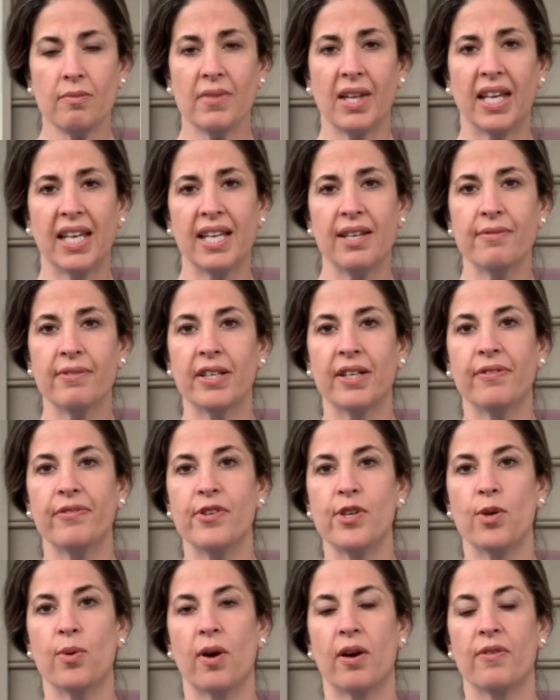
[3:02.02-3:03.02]
Even if
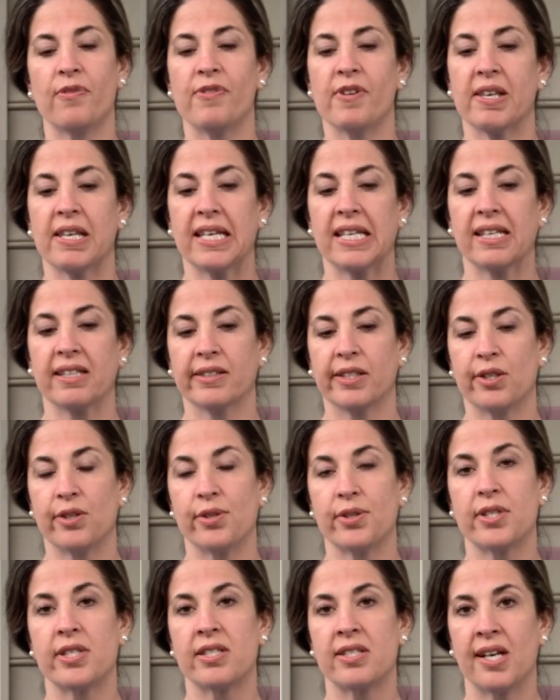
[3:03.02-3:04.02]
you are feeling a little
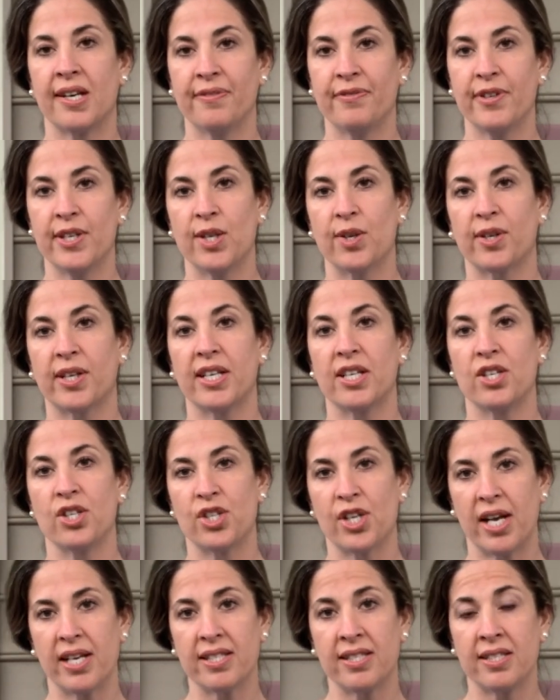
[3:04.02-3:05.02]
stuffy or
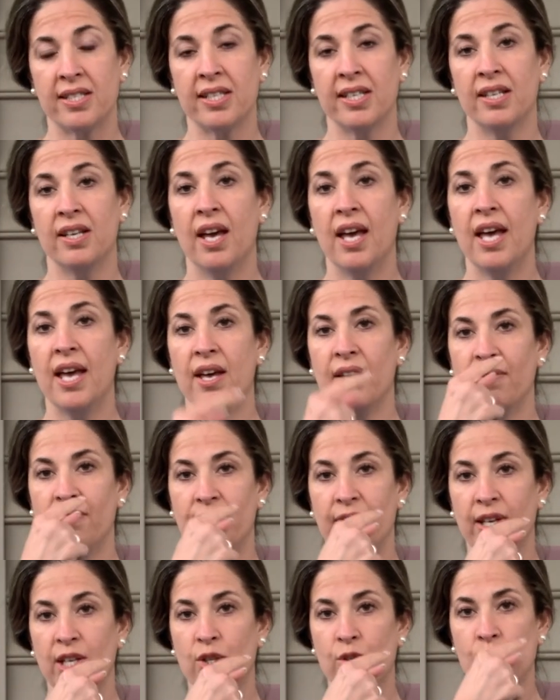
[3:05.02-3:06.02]
congested,
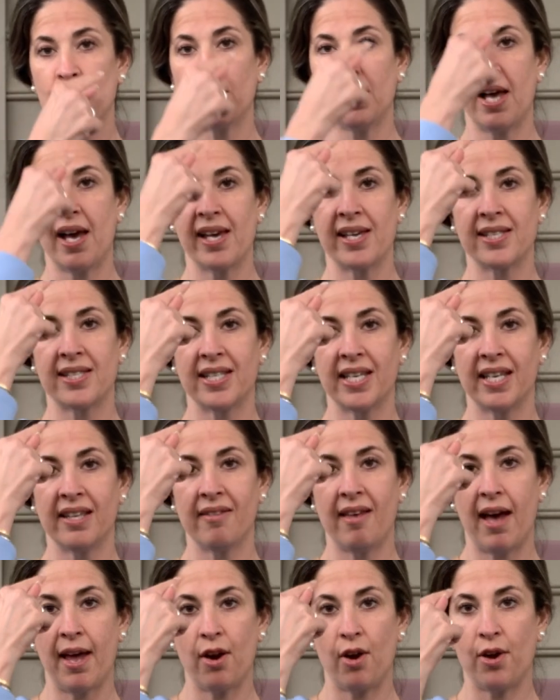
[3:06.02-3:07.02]
visualizing
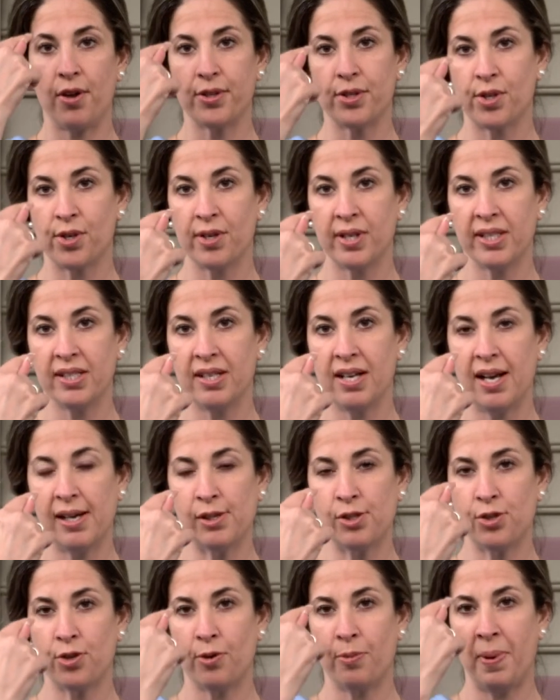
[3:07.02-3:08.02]
that alternate
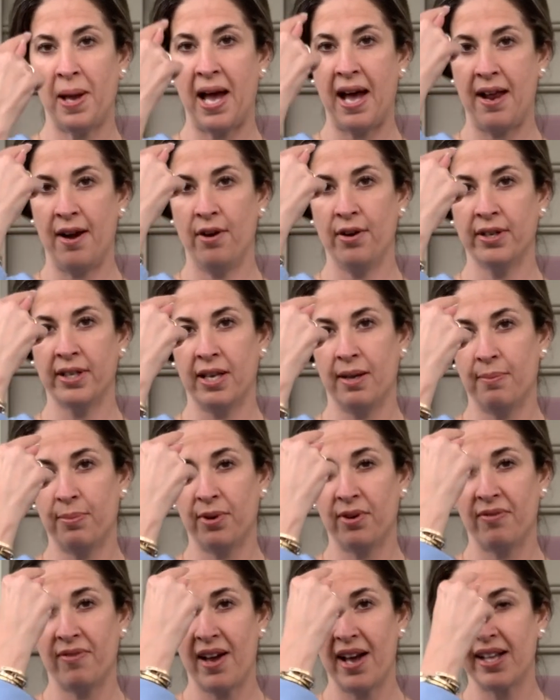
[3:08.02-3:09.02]
nostril pattern can
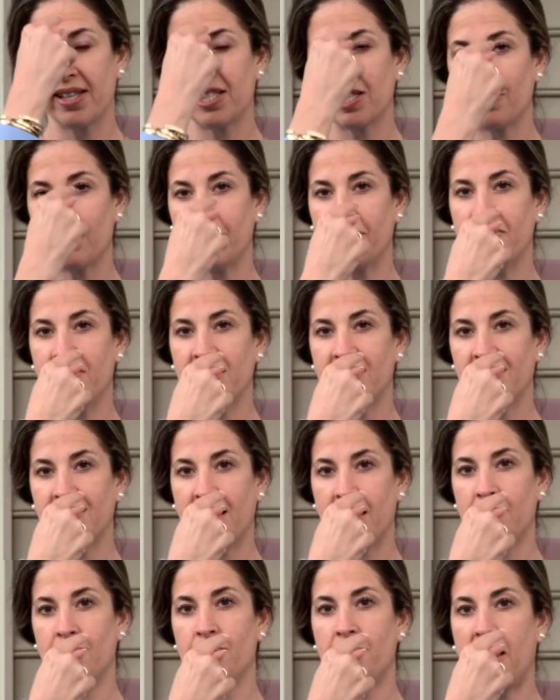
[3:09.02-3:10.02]
provide some of the
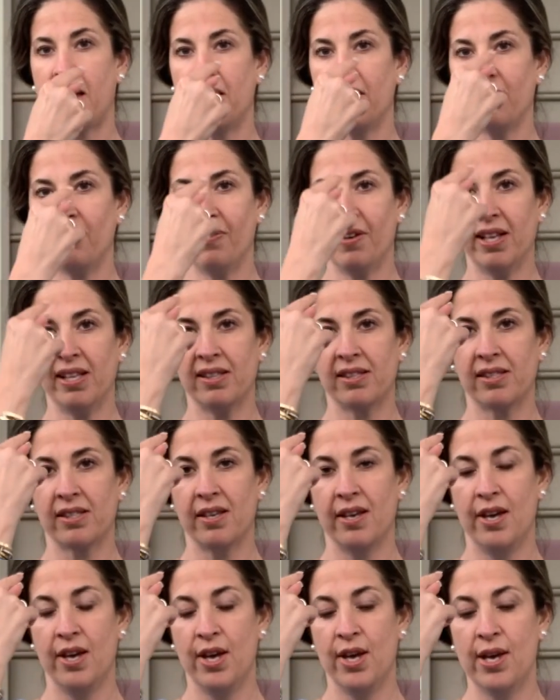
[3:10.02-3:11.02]
same benefits.
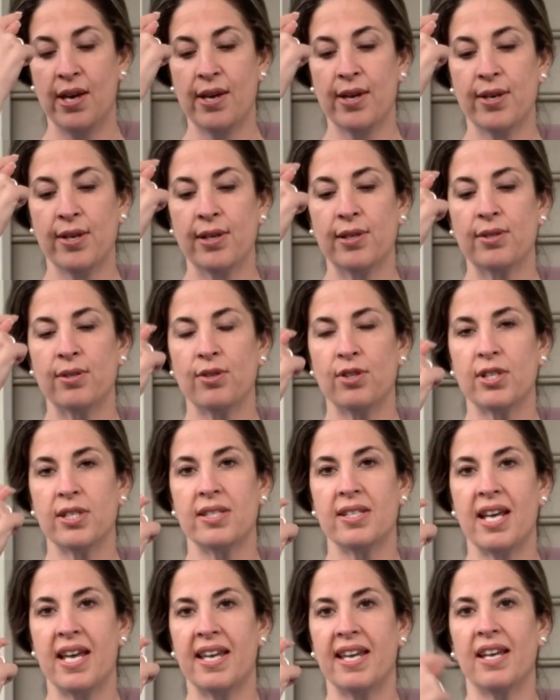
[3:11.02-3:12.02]
So just
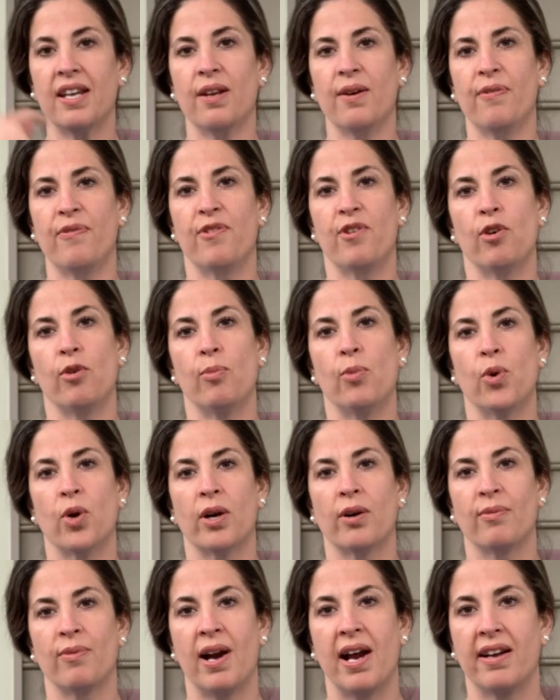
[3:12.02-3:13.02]
taking a few
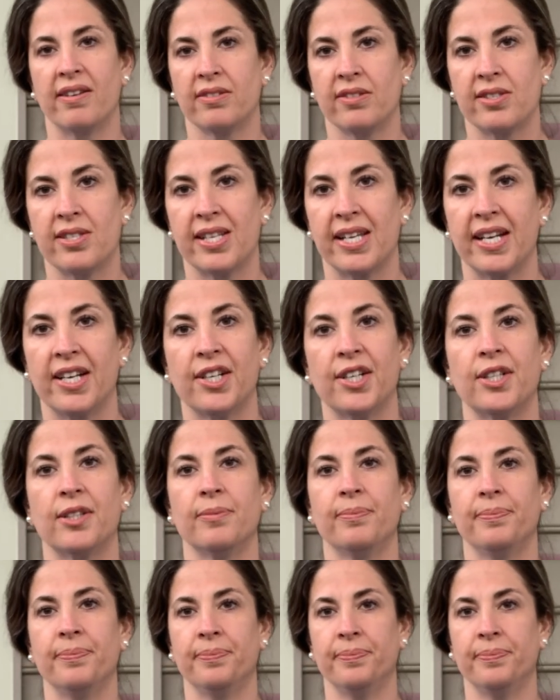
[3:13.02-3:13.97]
more rounds here.